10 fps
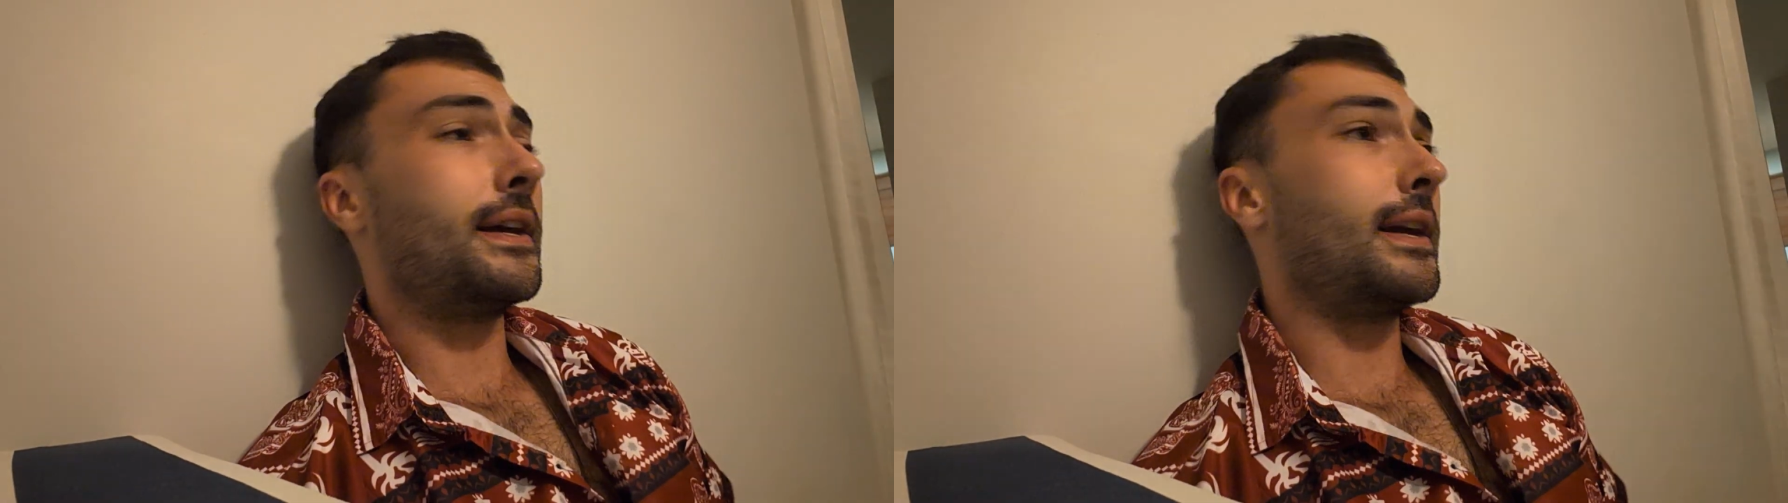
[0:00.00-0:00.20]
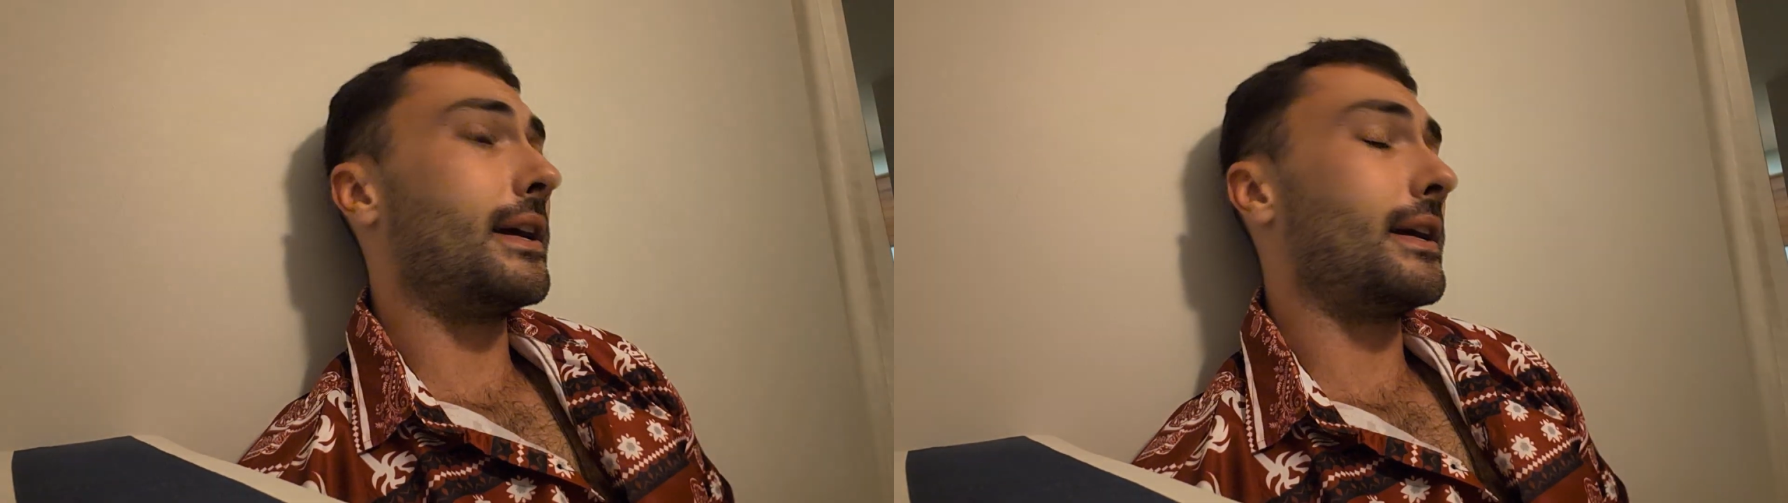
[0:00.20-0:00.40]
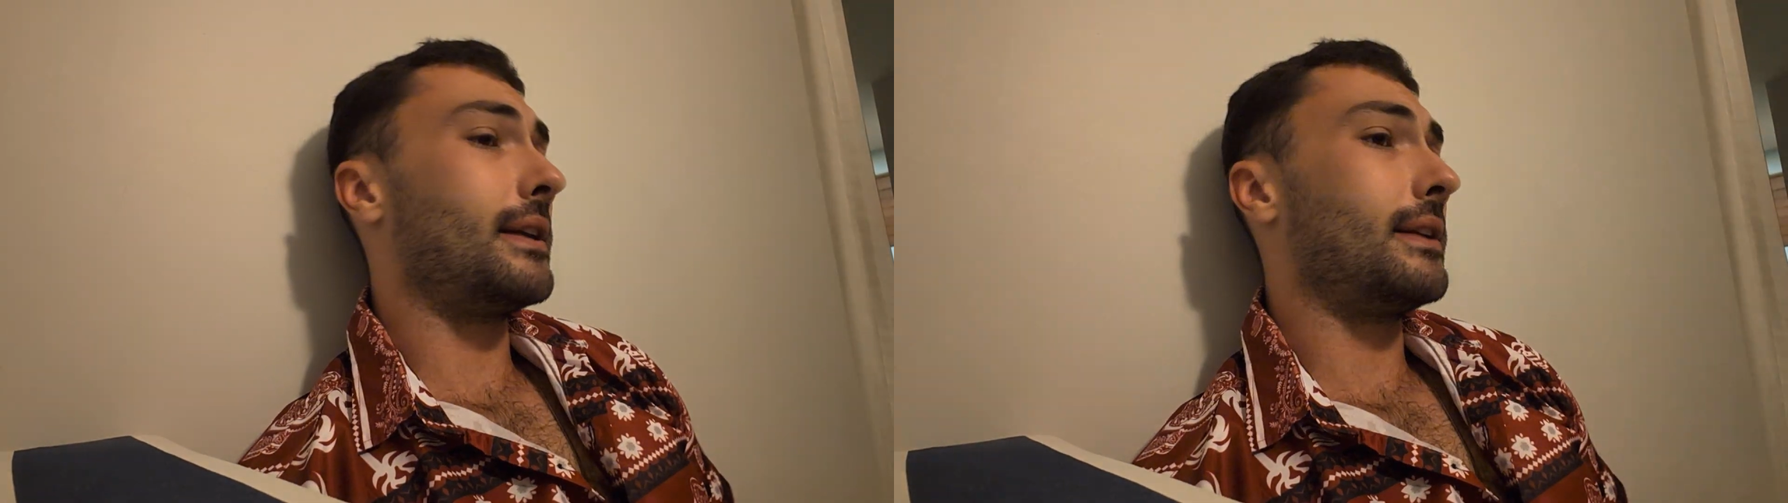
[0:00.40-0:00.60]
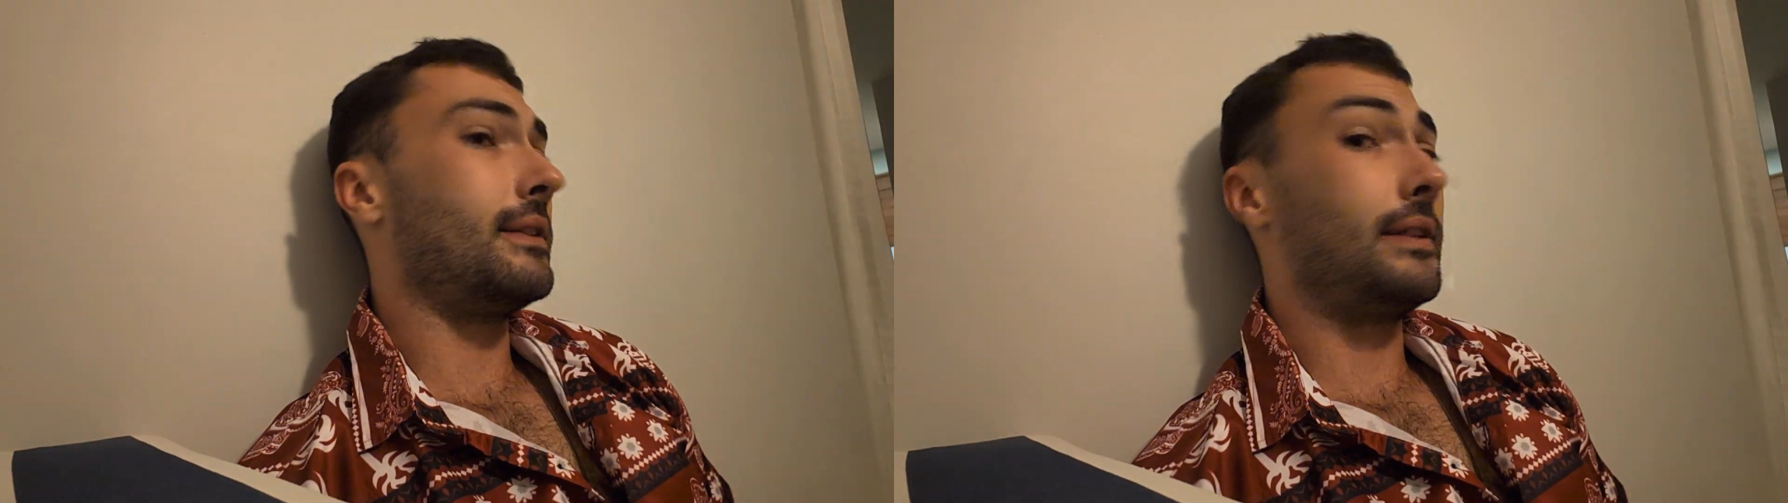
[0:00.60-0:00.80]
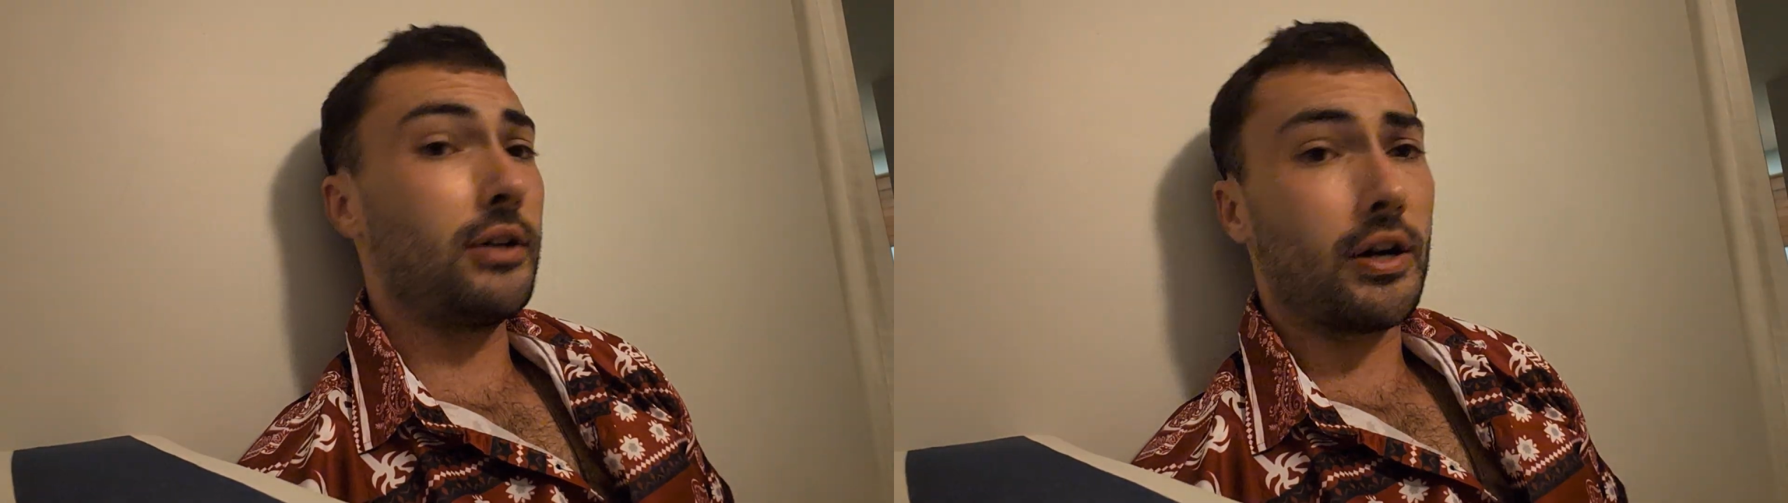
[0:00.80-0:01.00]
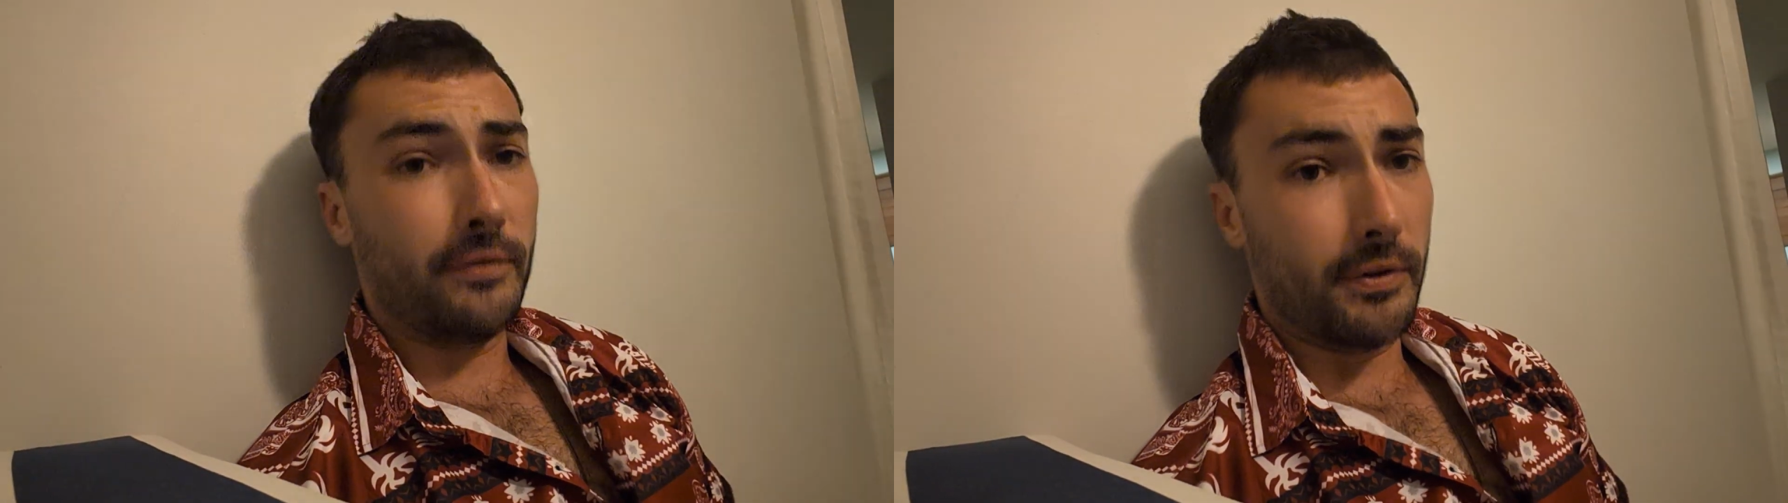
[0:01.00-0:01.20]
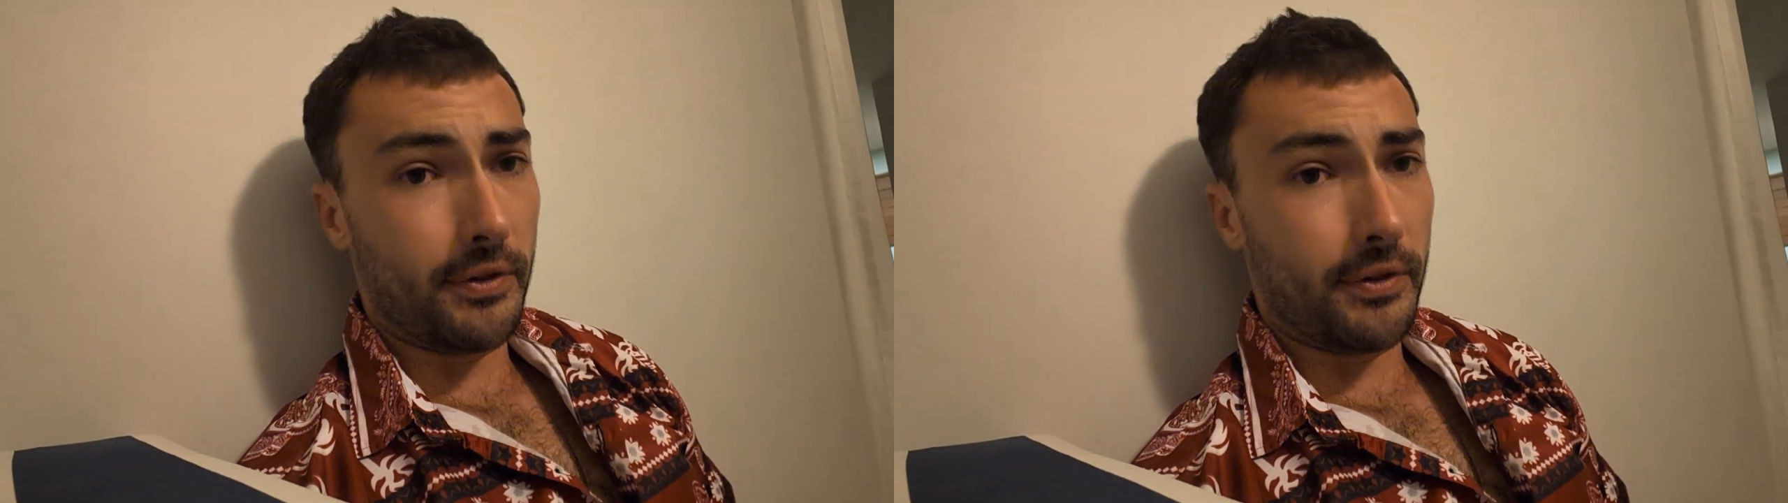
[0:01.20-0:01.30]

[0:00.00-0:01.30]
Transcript: and the awful